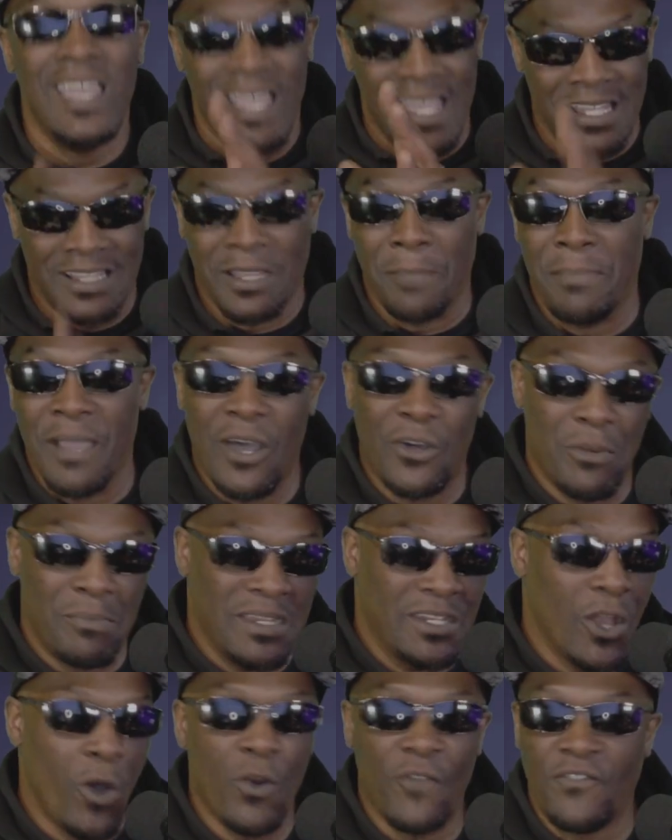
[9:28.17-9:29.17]
Hit the bell to
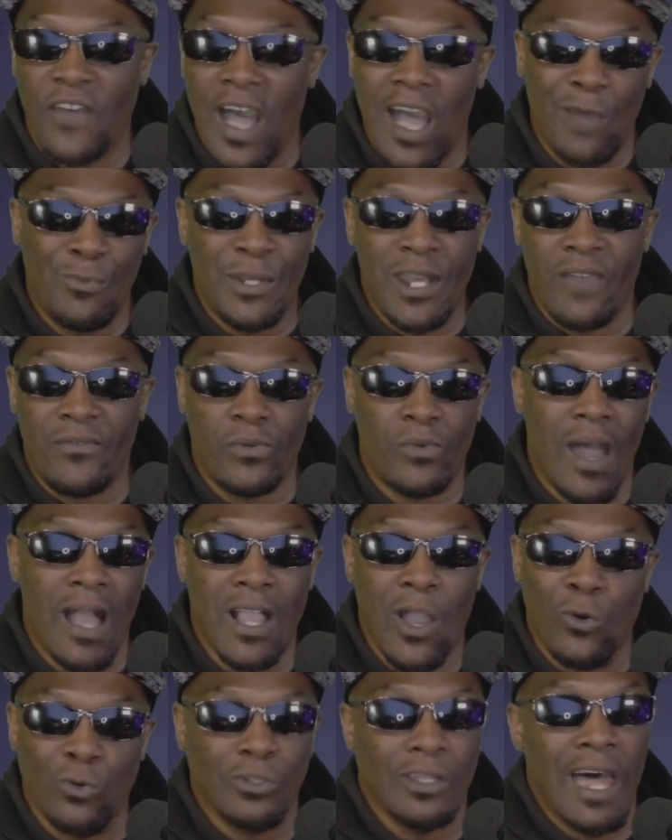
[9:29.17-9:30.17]
be notified whenever I
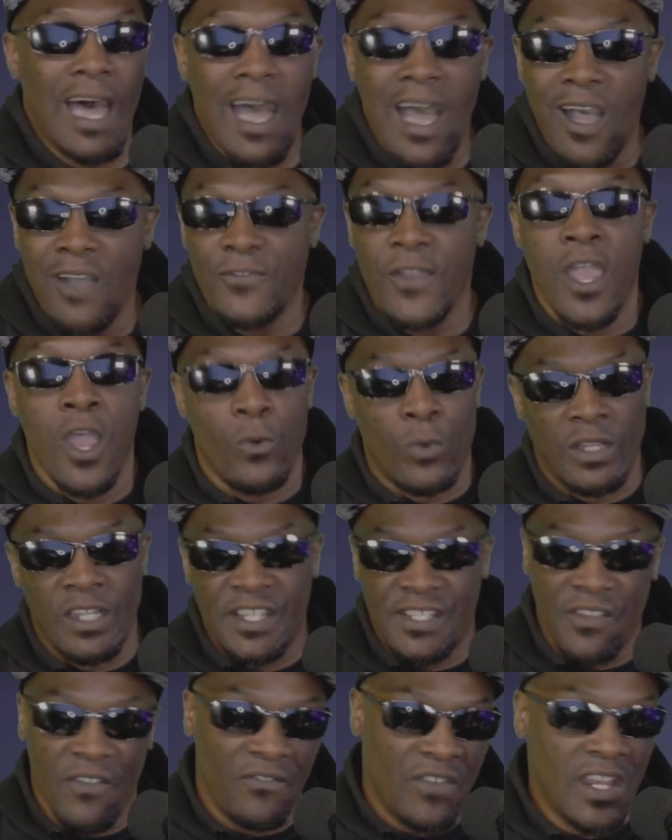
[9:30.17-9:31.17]
go live,
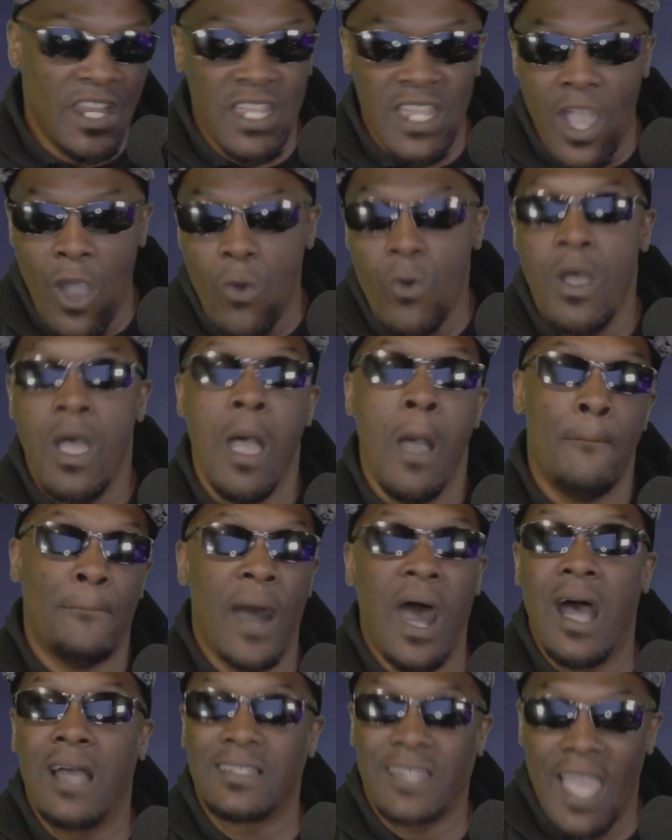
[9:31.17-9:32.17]
release a video,
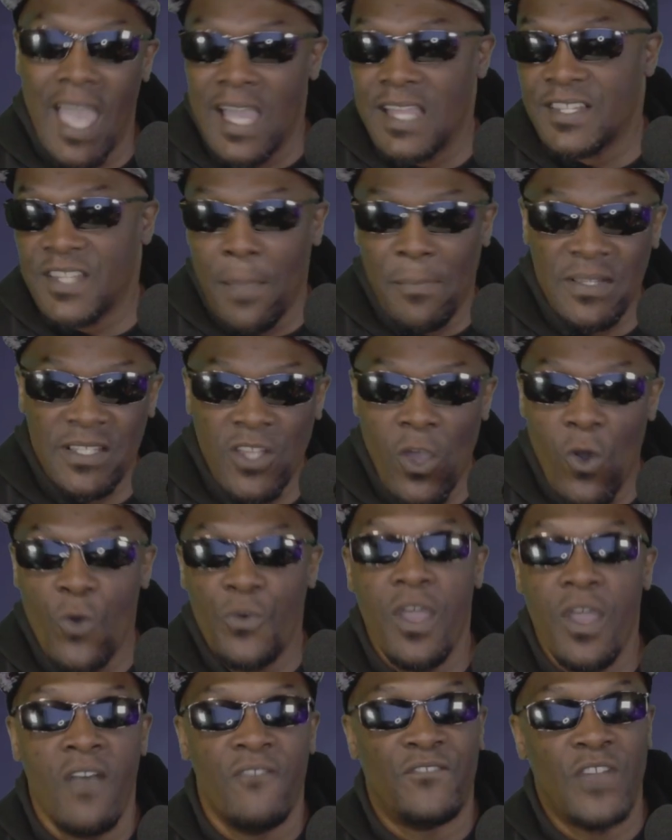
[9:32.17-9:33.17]
podcast
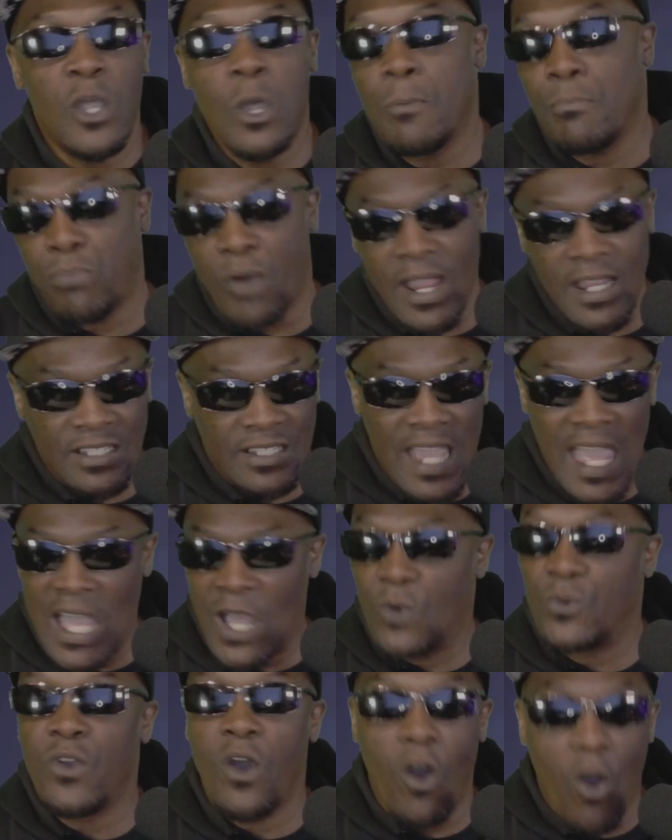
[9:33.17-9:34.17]
episode, film
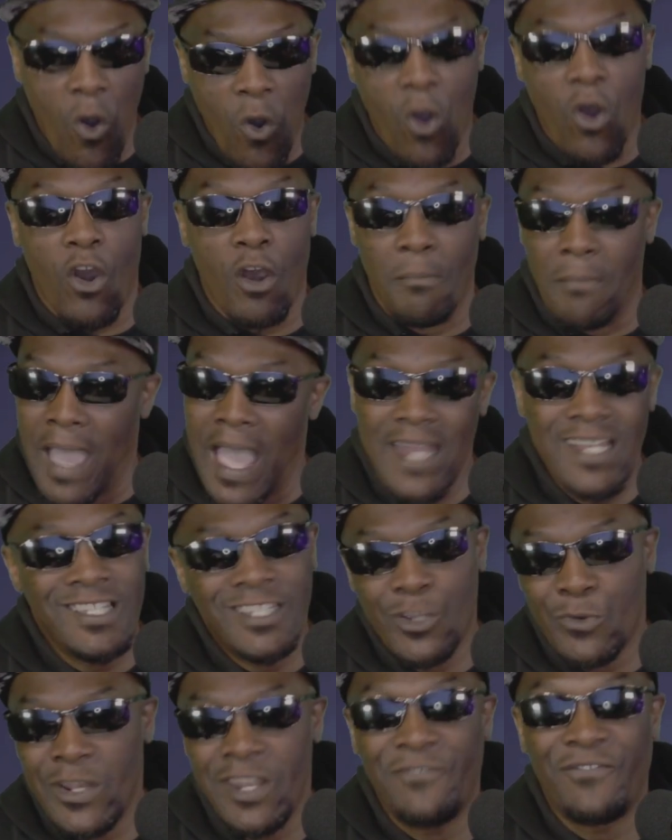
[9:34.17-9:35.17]
breakdown, or Madden
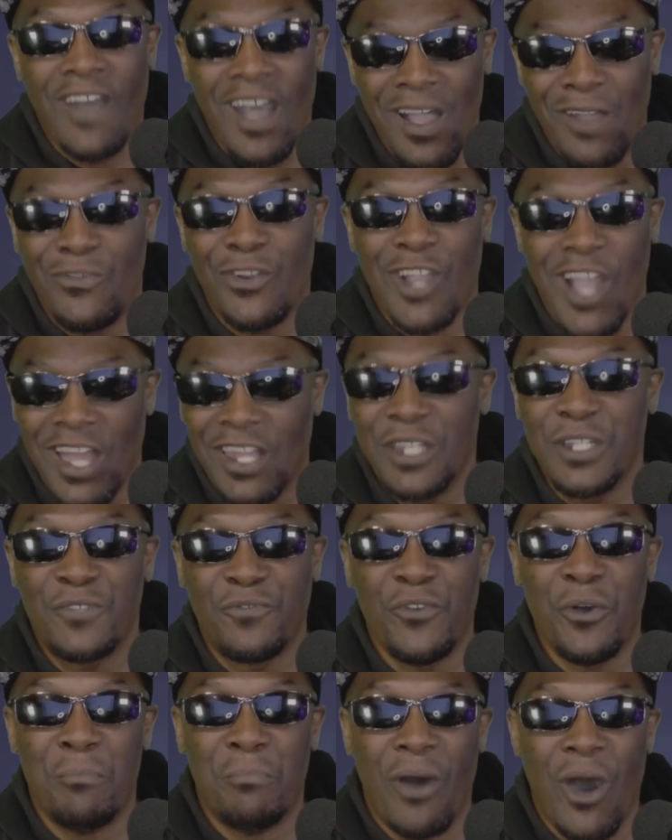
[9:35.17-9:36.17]
25 or College
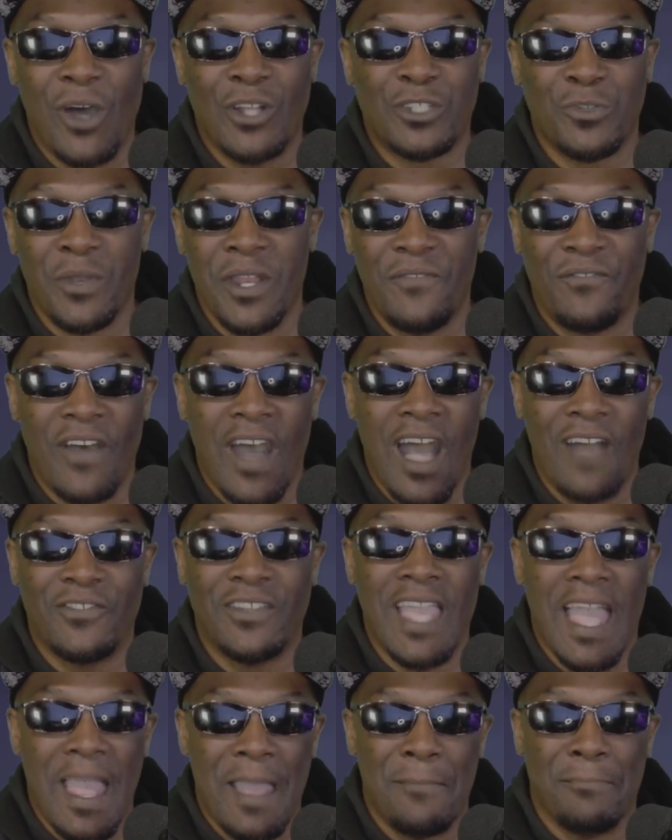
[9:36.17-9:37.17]
Football 25
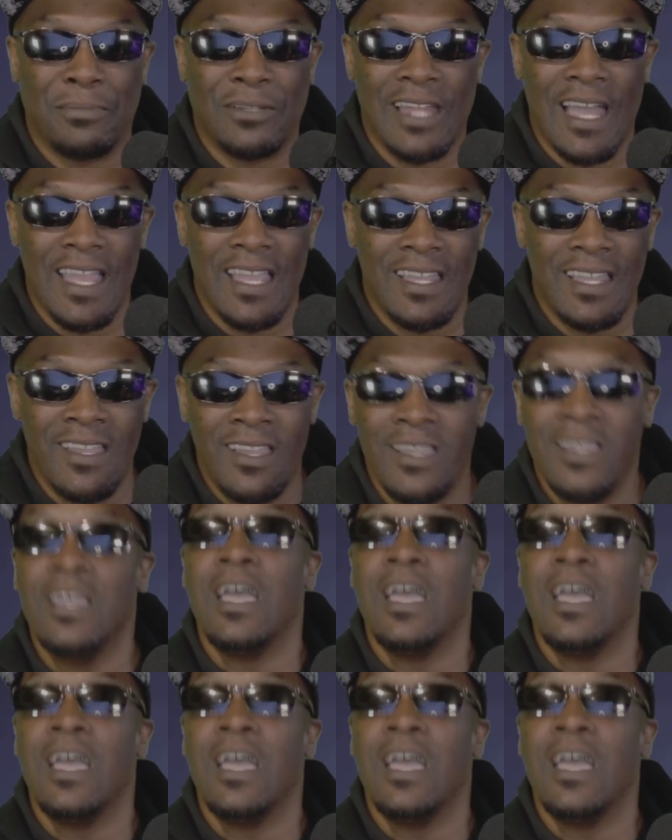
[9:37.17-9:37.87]
gameplay.